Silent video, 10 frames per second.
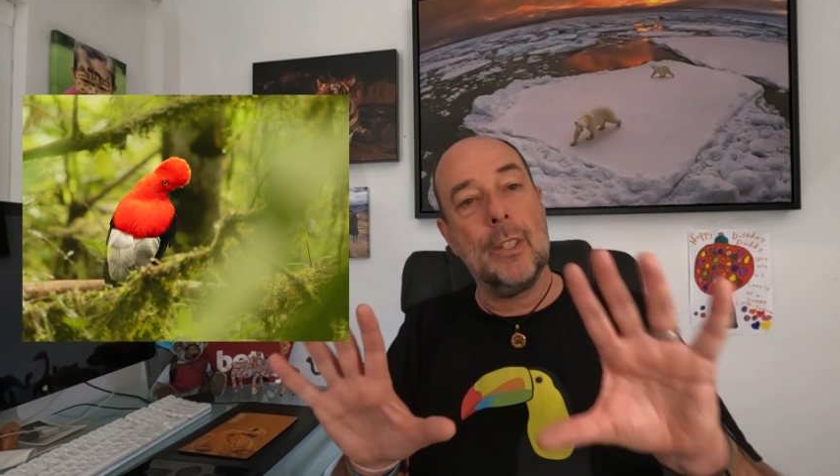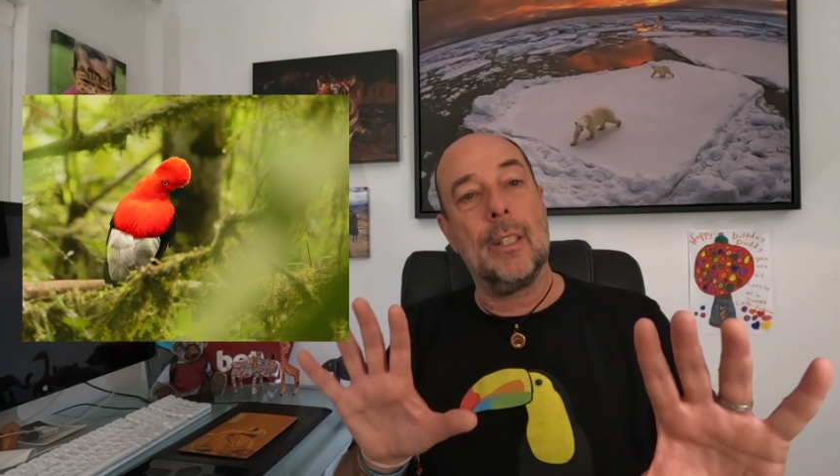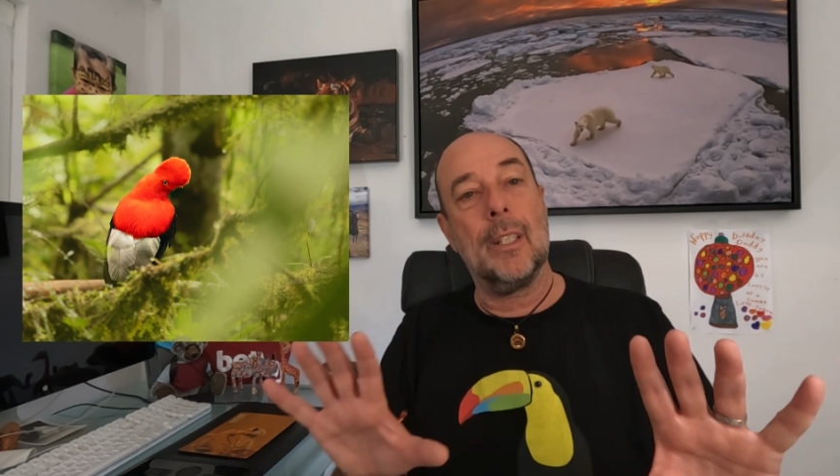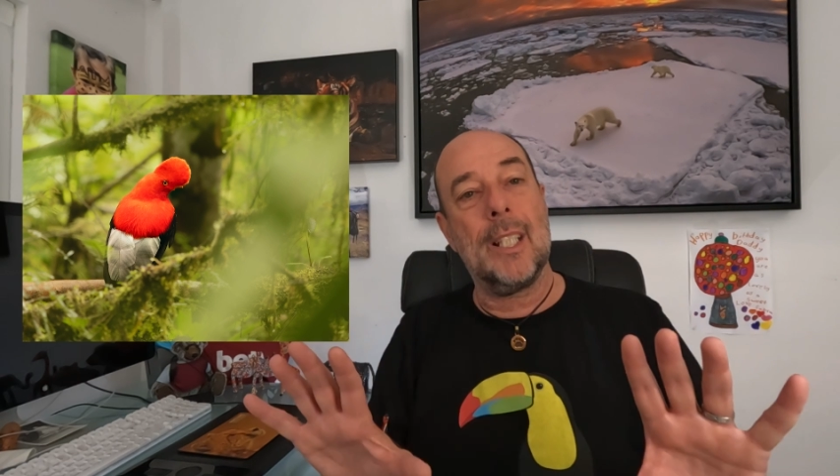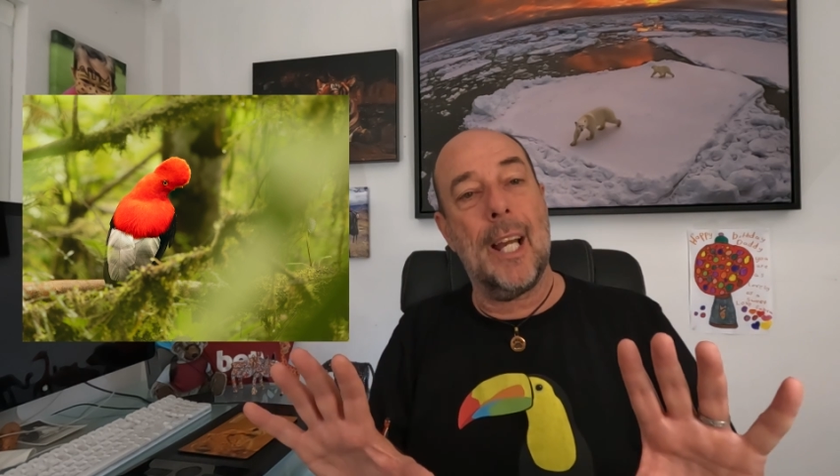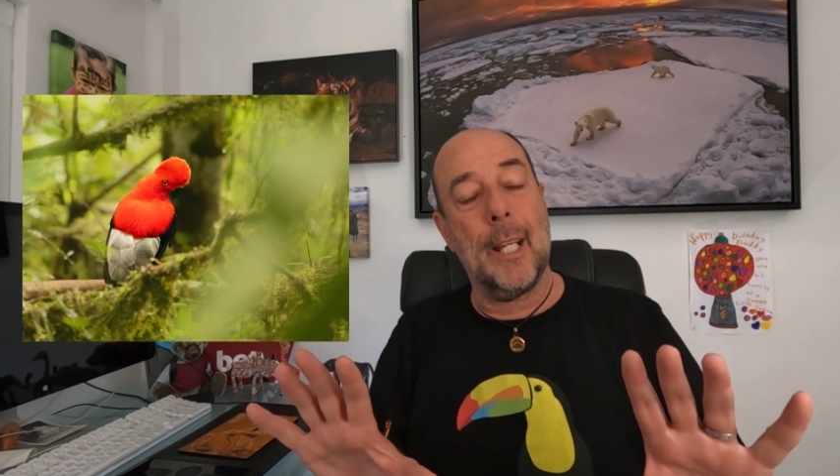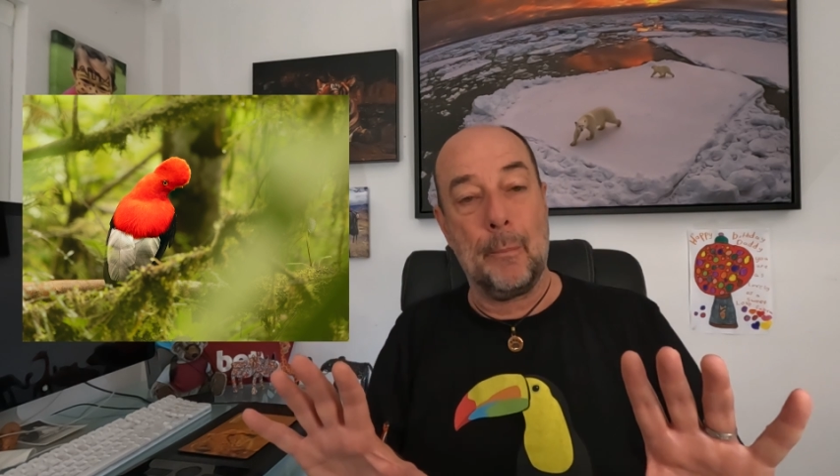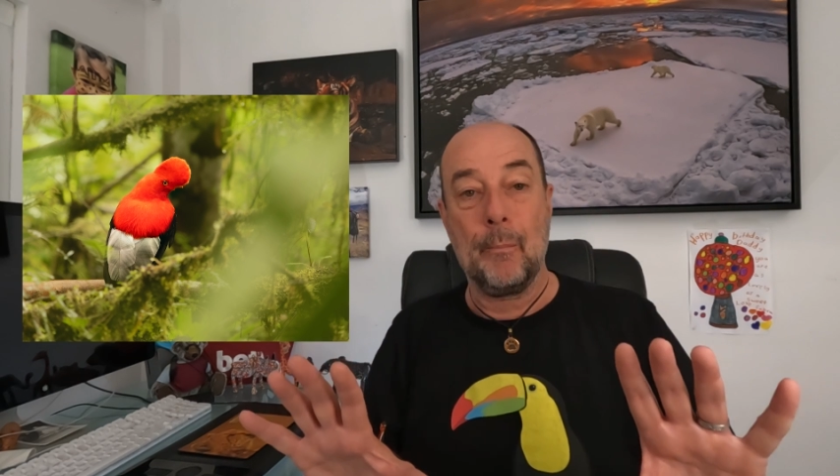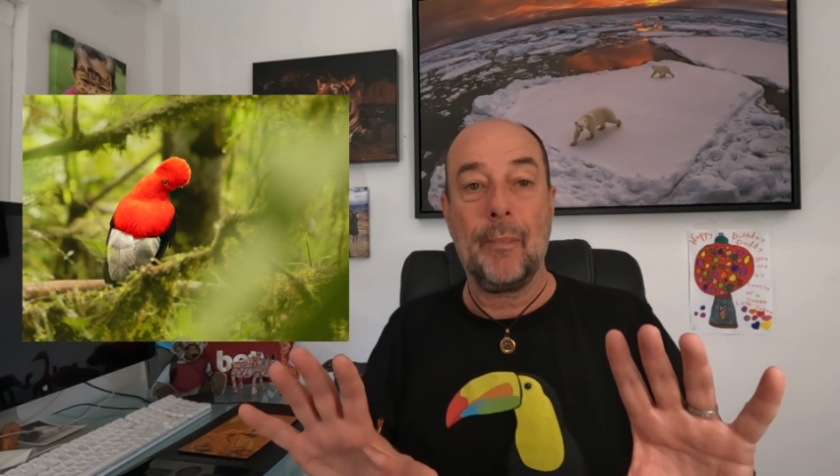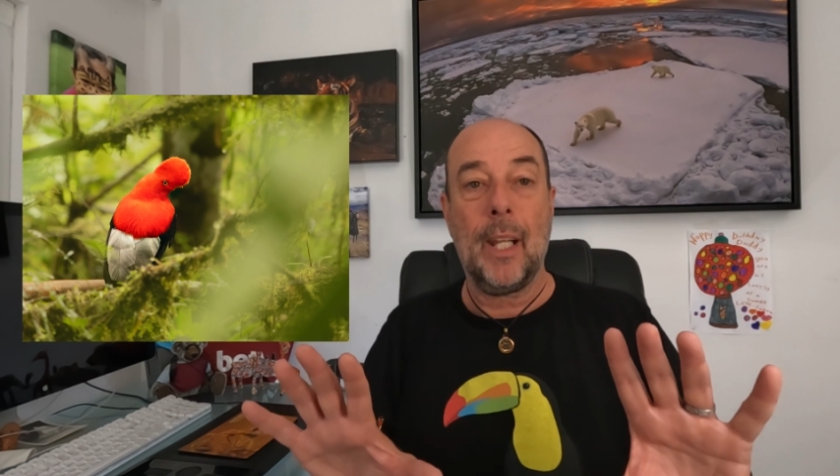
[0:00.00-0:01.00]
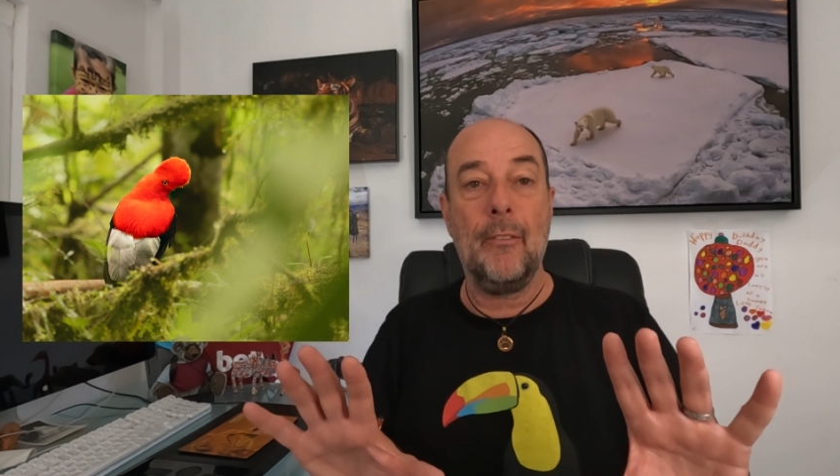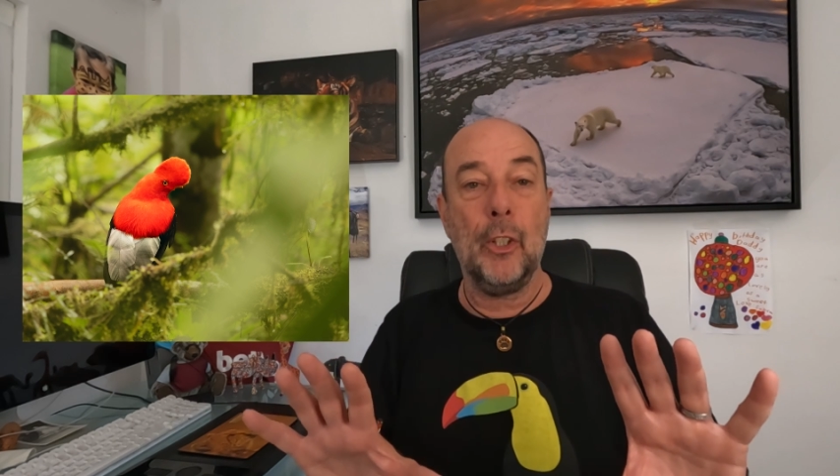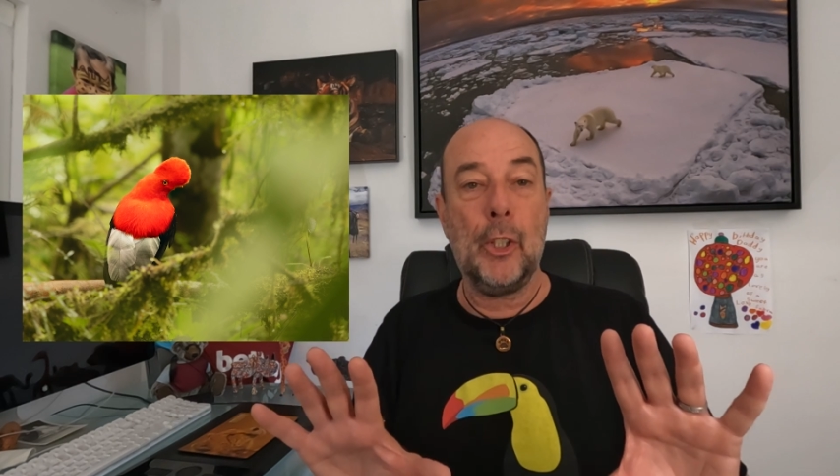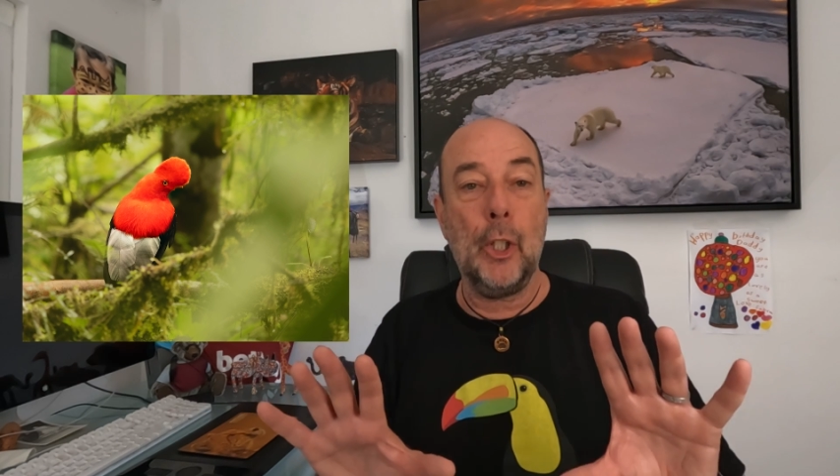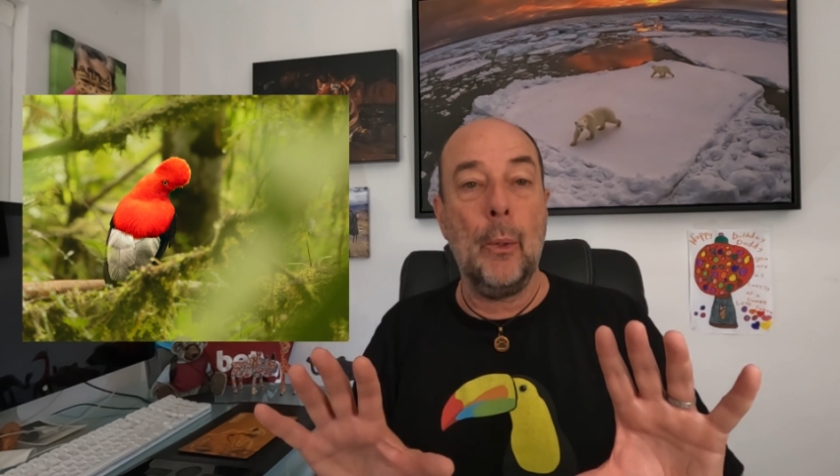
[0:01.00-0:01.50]
are the same. If you're
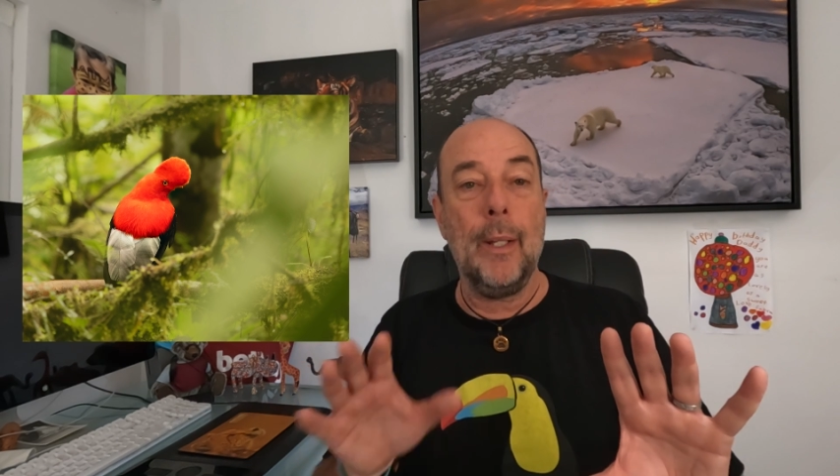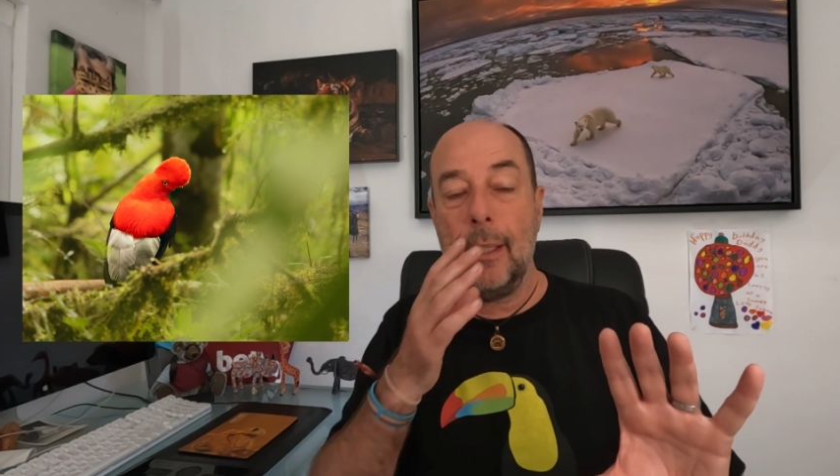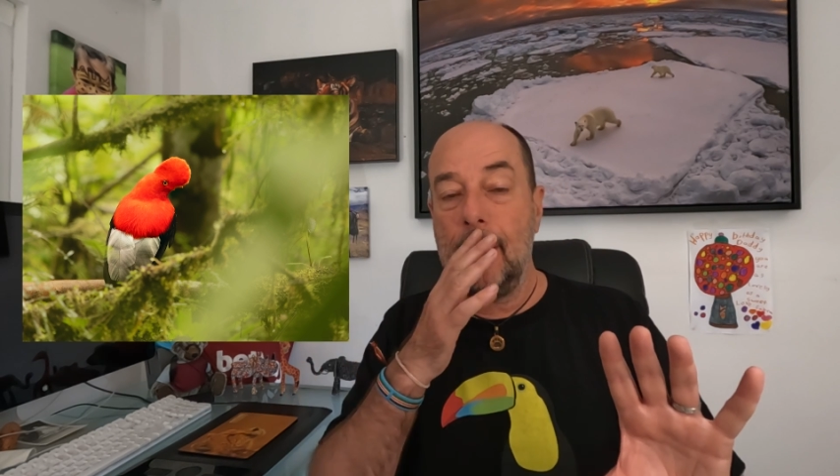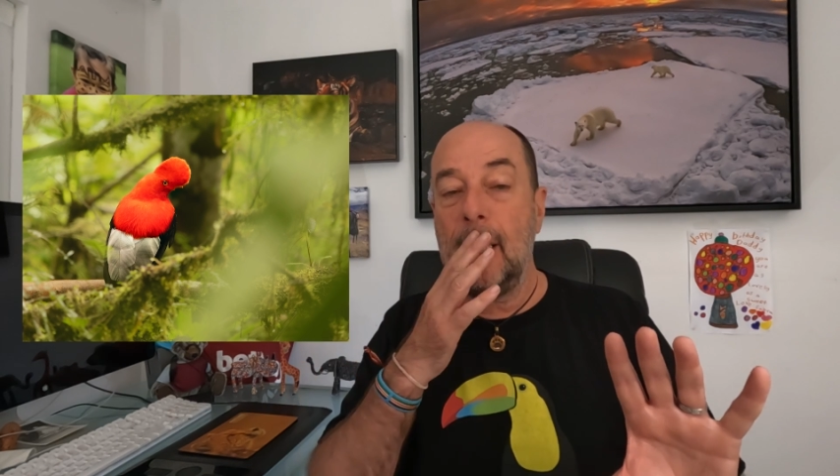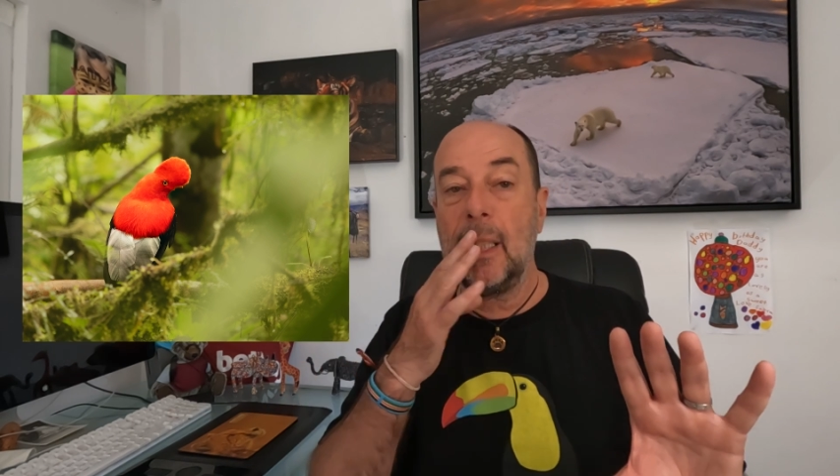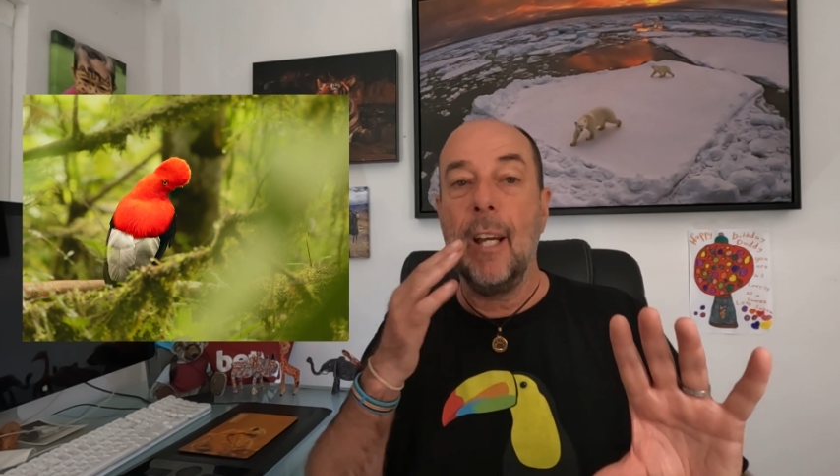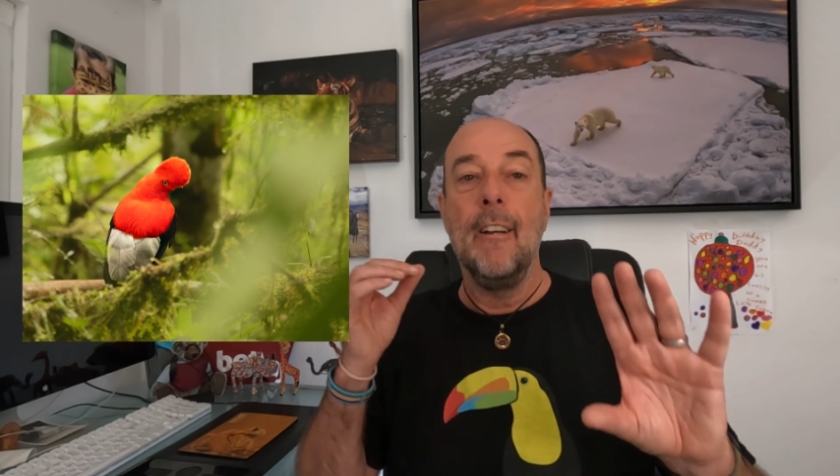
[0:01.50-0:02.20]
shooting in these